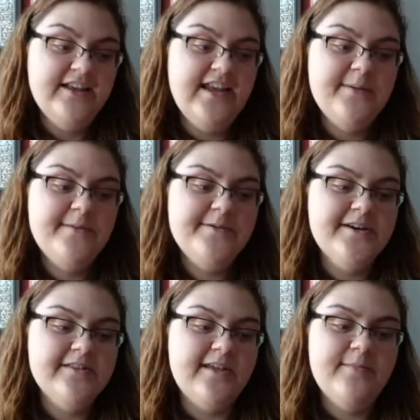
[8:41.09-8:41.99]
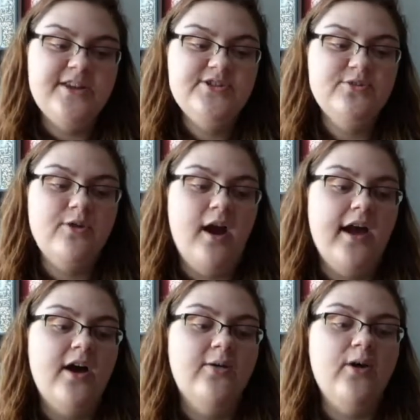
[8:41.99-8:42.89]
Name a book that made you
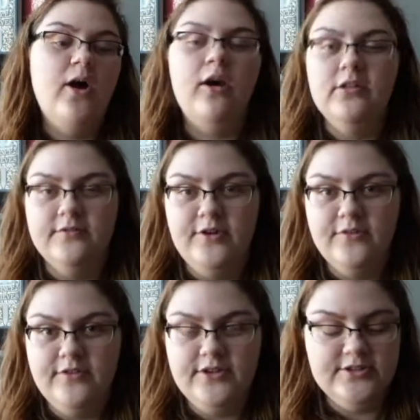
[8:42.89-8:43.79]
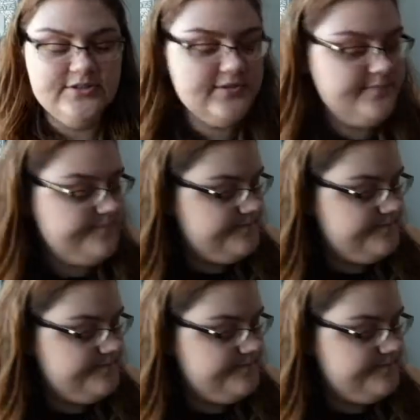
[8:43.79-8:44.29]
cry out all of your feels.